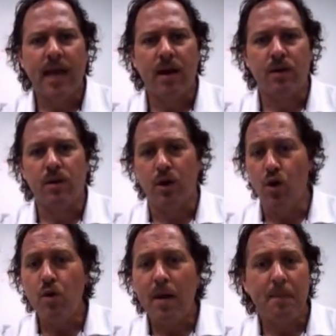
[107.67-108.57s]
Now,
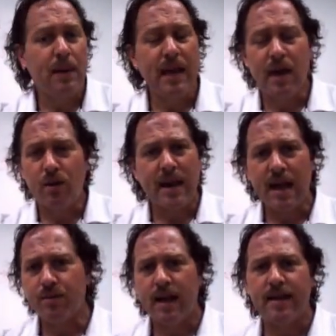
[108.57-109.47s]
who am I PO'd
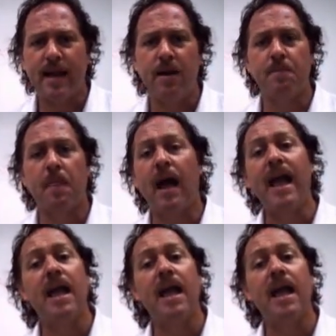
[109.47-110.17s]
at right now?